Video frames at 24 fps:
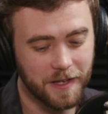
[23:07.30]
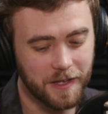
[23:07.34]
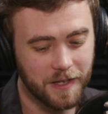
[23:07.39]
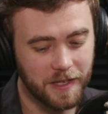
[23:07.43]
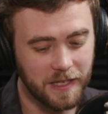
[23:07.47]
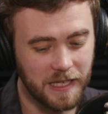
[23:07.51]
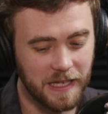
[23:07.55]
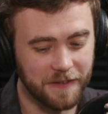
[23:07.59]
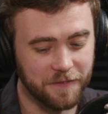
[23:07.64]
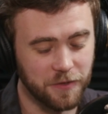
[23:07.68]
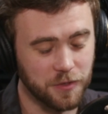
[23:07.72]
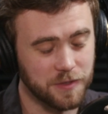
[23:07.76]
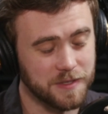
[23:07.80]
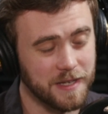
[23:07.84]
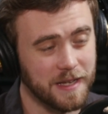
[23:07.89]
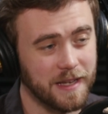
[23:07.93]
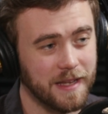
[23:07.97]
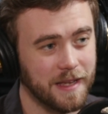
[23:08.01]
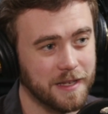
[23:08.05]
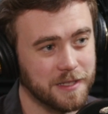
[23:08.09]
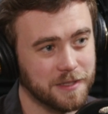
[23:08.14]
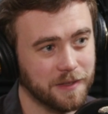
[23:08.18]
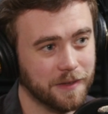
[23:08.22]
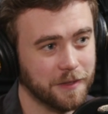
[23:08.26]
if you
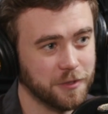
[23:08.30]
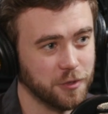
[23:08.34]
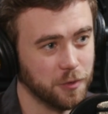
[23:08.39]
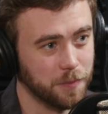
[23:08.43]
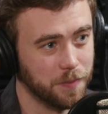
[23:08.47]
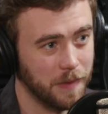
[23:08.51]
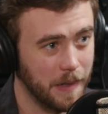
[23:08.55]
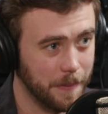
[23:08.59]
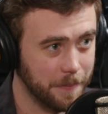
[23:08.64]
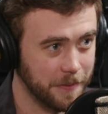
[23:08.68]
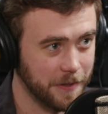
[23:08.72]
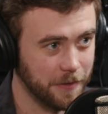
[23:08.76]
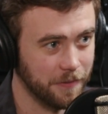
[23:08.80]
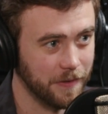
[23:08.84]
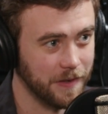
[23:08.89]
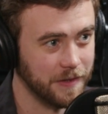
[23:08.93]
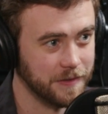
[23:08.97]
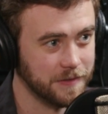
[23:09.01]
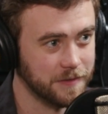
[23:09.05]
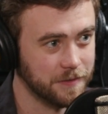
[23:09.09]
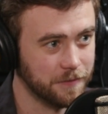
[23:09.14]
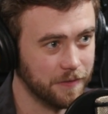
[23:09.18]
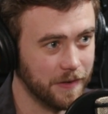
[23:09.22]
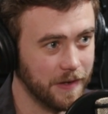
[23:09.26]
take intellectual property
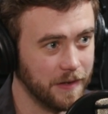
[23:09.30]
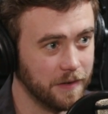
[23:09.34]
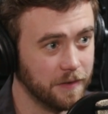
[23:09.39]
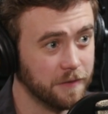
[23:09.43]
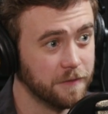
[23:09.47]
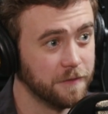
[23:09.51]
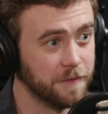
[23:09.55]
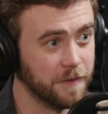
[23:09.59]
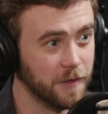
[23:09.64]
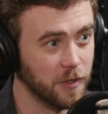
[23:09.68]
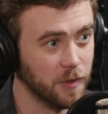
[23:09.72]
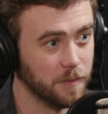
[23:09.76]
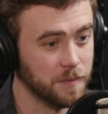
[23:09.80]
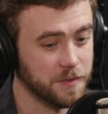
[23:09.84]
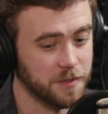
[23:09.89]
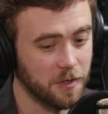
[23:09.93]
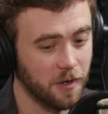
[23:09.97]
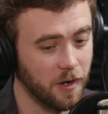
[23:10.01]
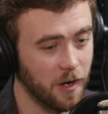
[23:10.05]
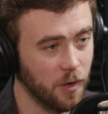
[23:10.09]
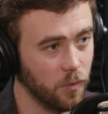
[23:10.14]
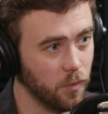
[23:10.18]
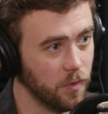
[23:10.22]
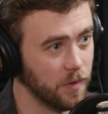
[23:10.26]
rights, right? Films,
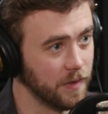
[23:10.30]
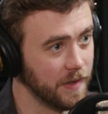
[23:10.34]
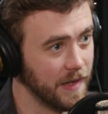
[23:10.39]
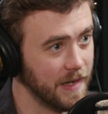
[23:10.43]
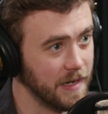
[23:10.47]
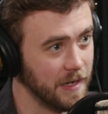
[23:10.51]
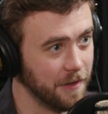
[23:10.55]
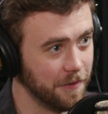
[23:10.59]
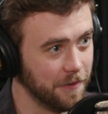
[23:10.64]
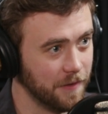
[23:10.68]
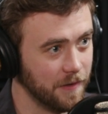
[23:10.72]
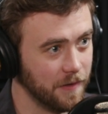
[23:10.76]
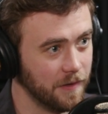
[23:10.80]
artwork, anything.